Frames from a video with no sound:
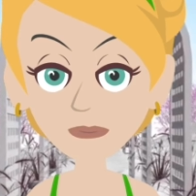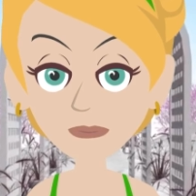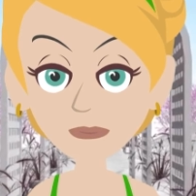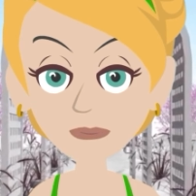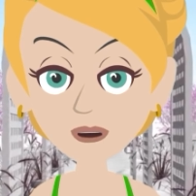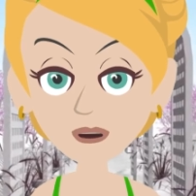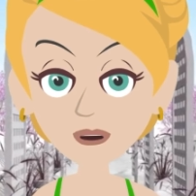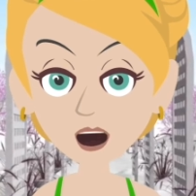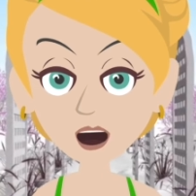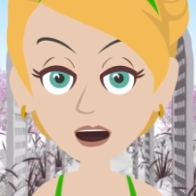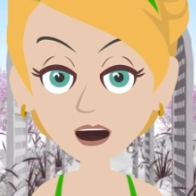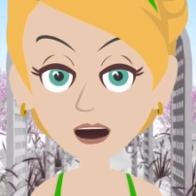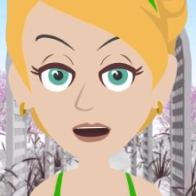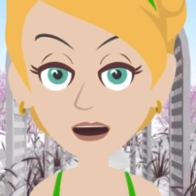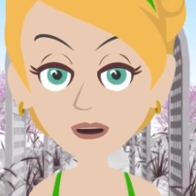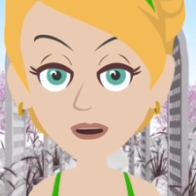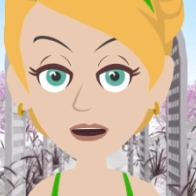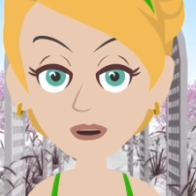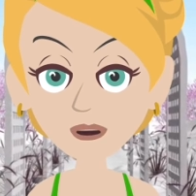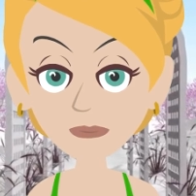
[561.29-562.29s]
I found
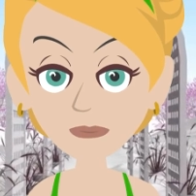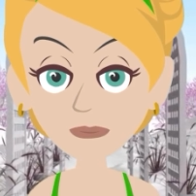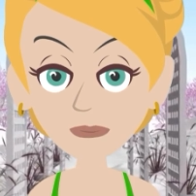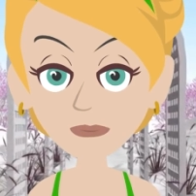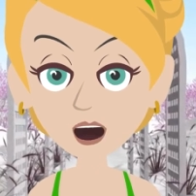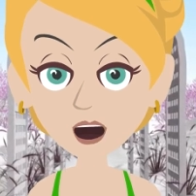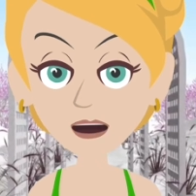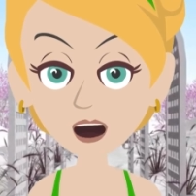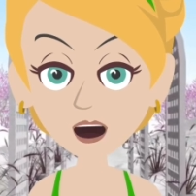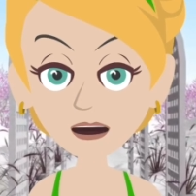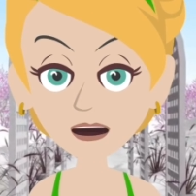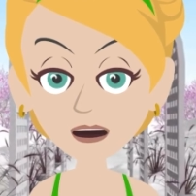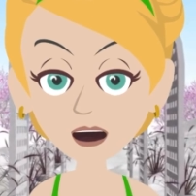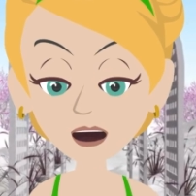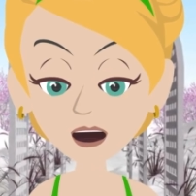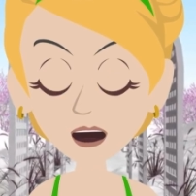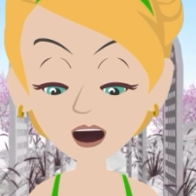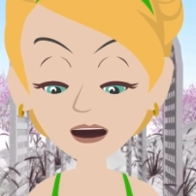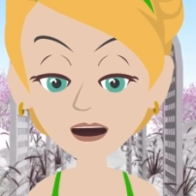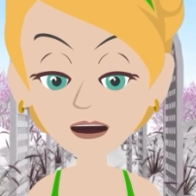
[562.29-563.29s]
out that everyone
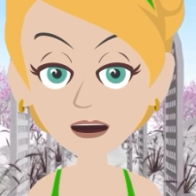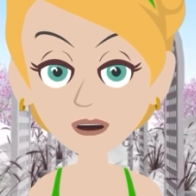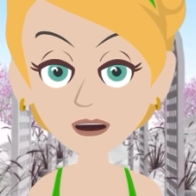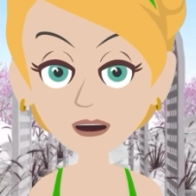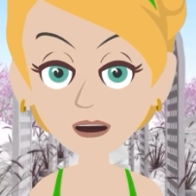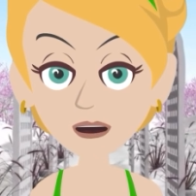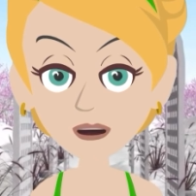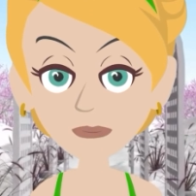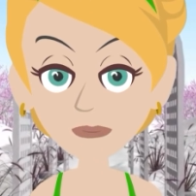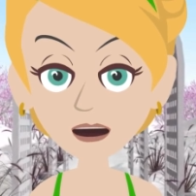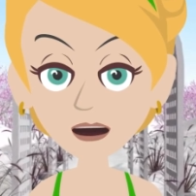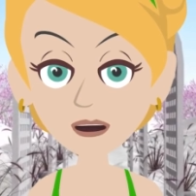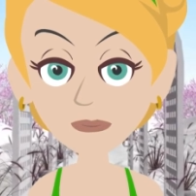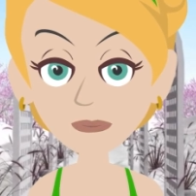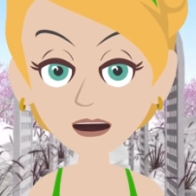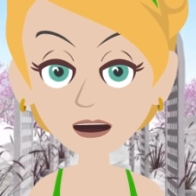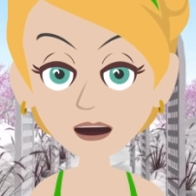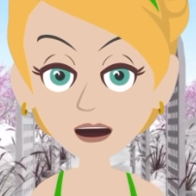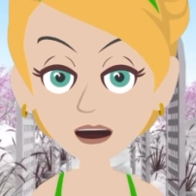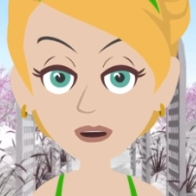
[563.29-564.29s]
around us is a
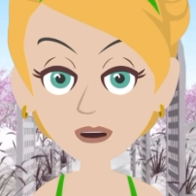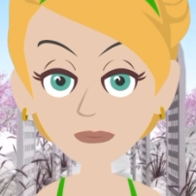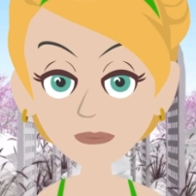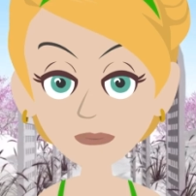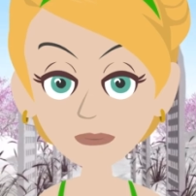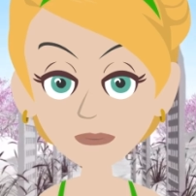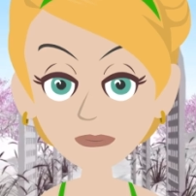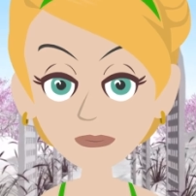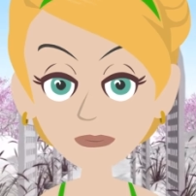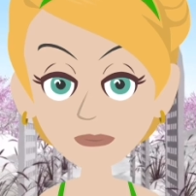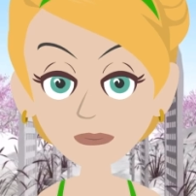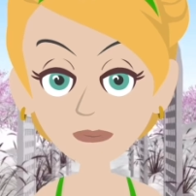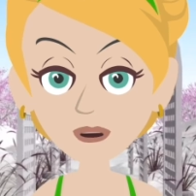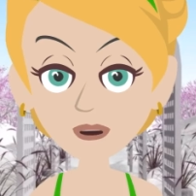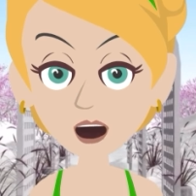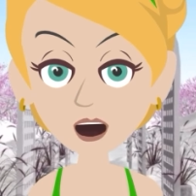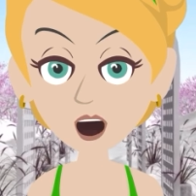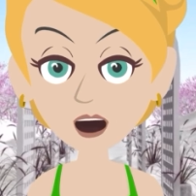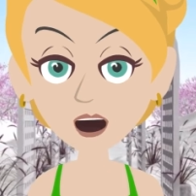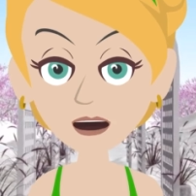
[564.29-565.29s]
co-creator. I
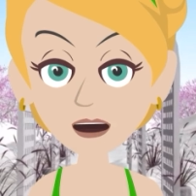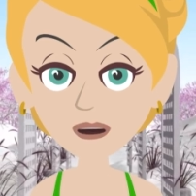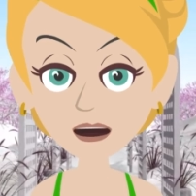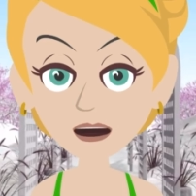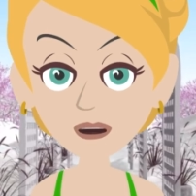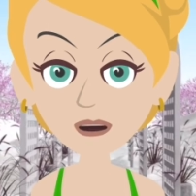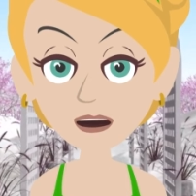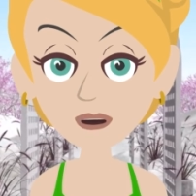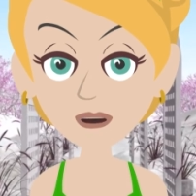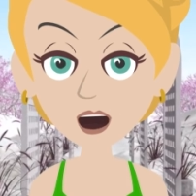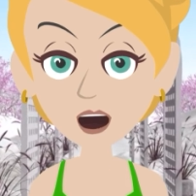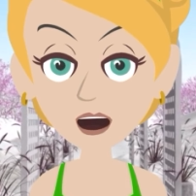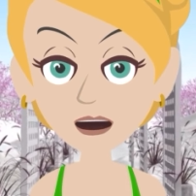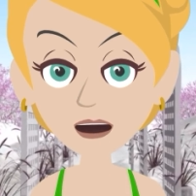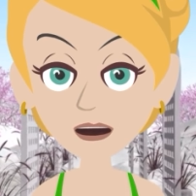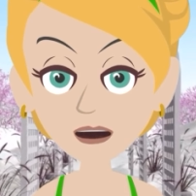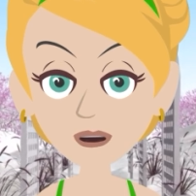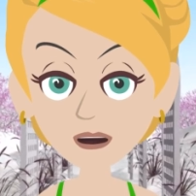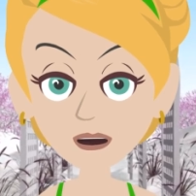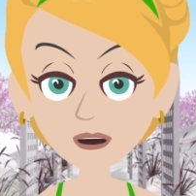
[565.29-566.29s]
found out that we're all
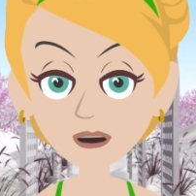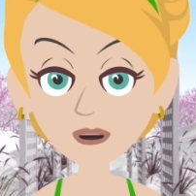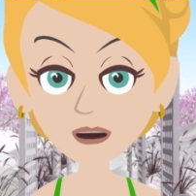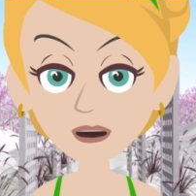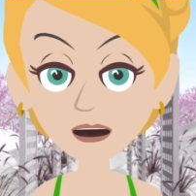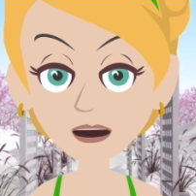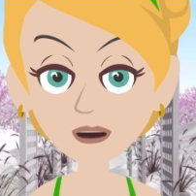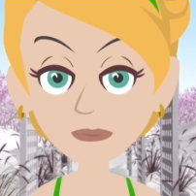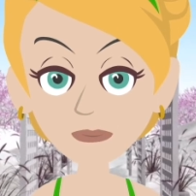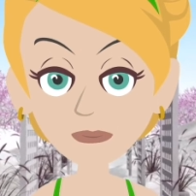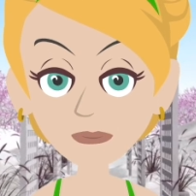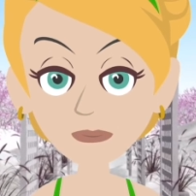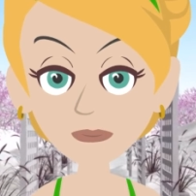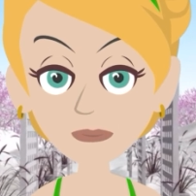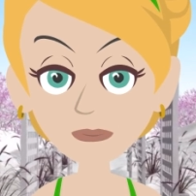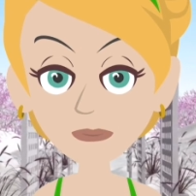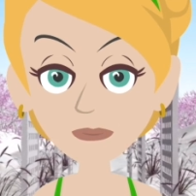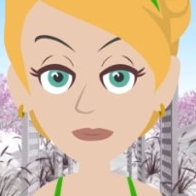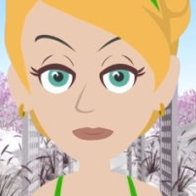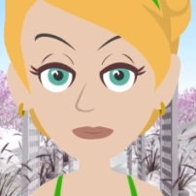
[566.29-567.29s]
in this together.
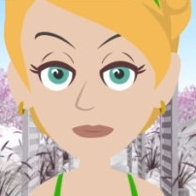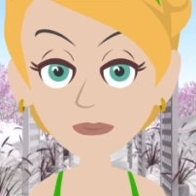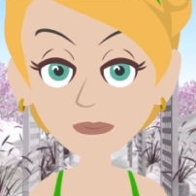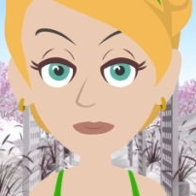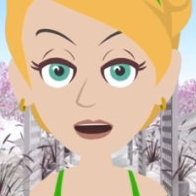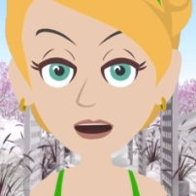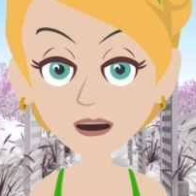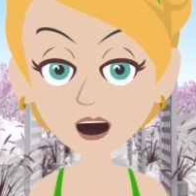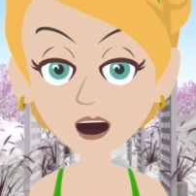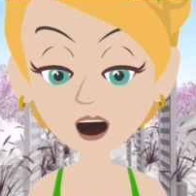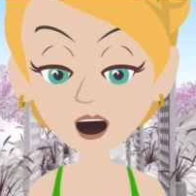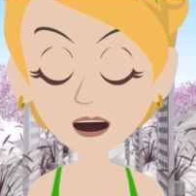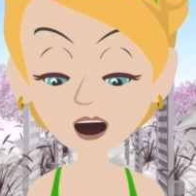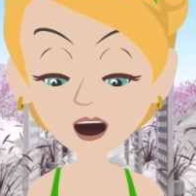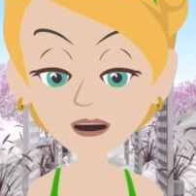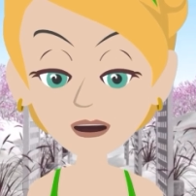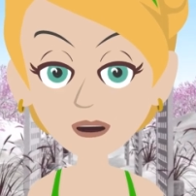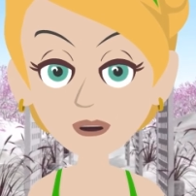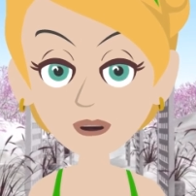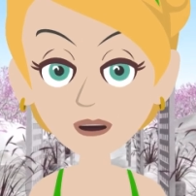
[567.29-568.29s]
I found
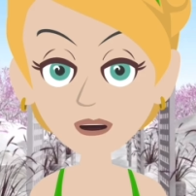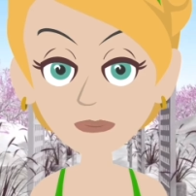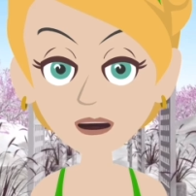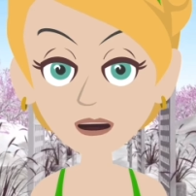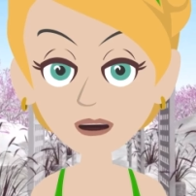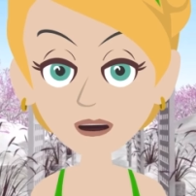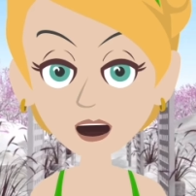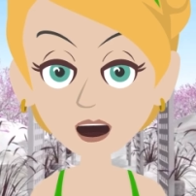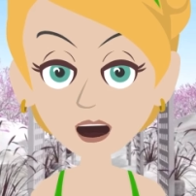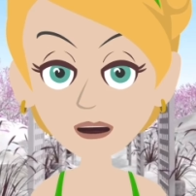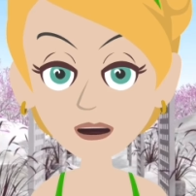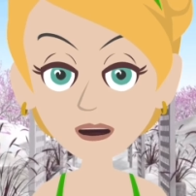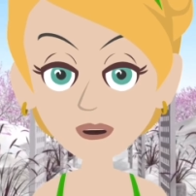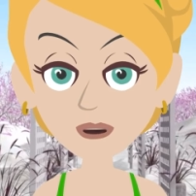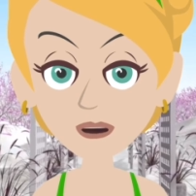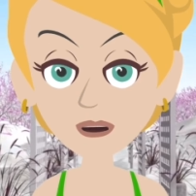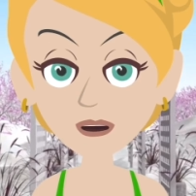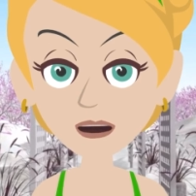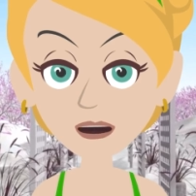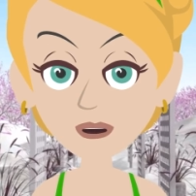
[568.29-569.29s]
out that life is
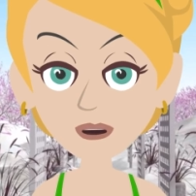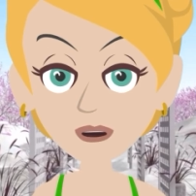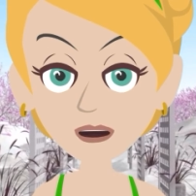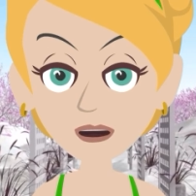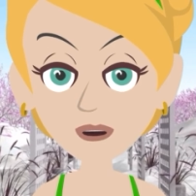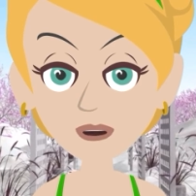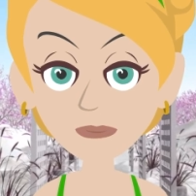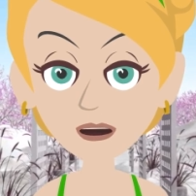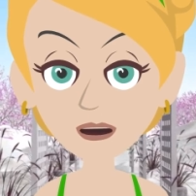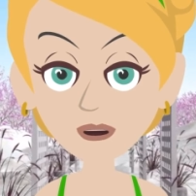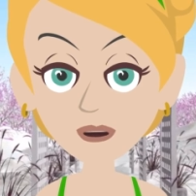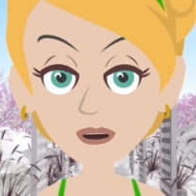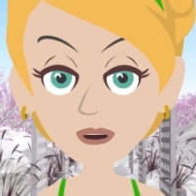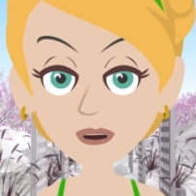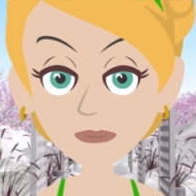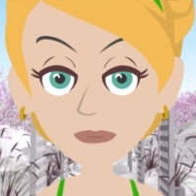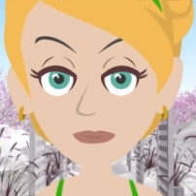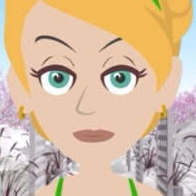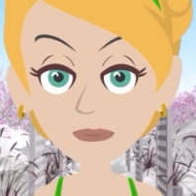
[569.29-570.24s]
supposed to be fun.